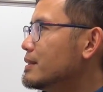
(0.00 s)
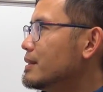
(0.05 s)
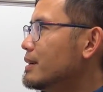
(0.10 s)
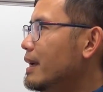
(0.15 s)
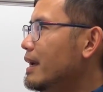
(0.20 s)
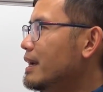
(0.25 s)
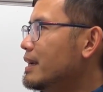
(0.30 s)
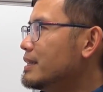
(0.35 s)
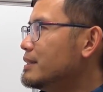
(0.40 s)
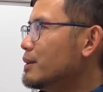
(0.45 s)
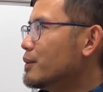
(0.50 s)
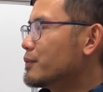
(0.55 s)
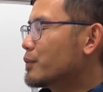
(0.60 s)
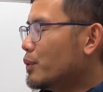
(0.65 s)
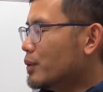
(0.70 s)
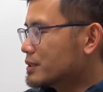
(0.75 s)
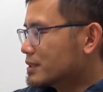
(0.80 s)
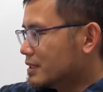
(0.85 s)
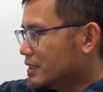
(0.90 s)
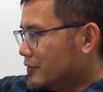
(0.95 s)
And of
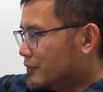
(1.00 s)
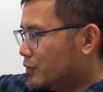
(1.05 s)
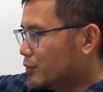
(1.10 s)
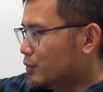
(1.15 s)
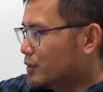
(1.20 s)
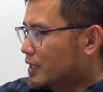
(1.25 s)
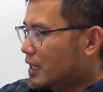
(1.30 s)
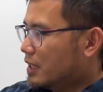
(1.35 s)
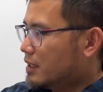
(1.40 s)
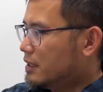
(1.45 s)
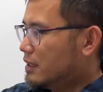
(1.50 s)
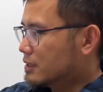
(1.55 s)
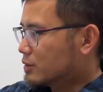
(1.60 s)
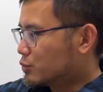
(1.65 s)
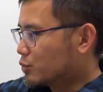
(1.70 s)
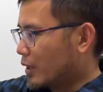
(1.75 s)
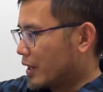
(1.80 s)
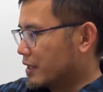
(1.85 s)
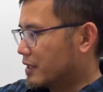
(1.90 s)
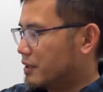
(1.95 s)
course, if you look at this
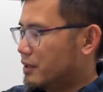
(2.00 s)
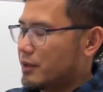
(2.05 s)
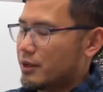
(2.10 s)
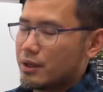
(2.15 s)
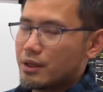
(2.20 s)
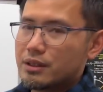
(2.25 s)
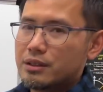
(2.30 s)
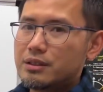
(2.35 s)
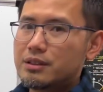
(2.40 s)
right here,